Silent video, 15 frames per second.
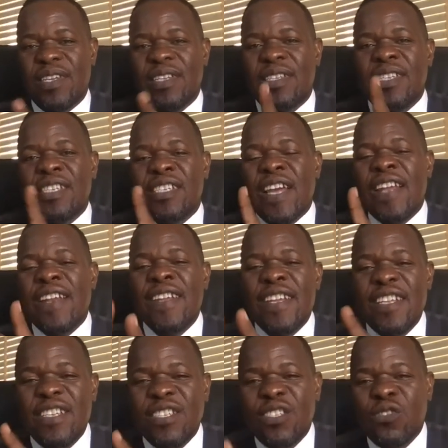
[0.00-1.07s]
The
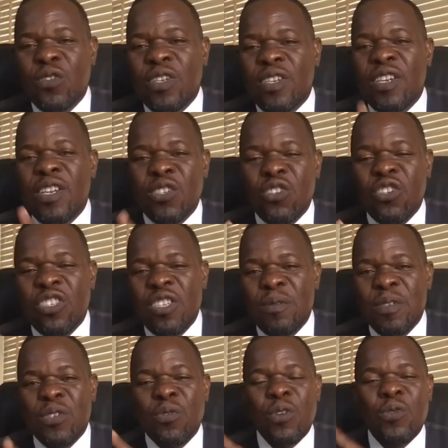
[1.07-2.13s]
challenge to a relationship
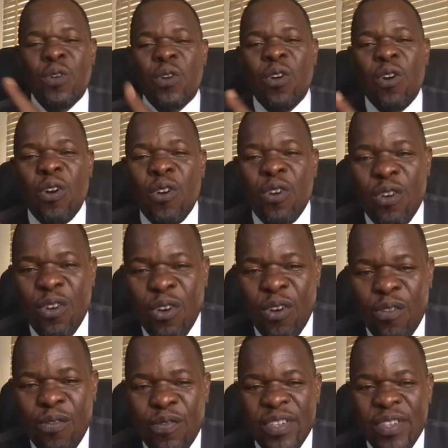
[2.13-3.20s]
is what we call
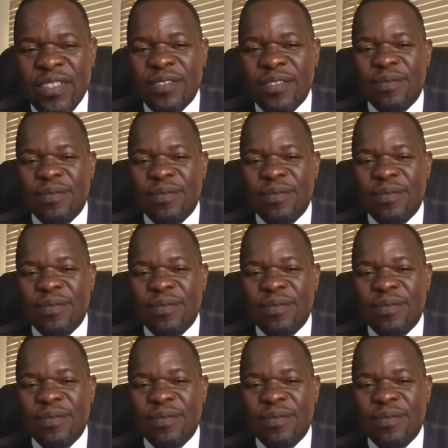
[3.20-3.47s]
conflict.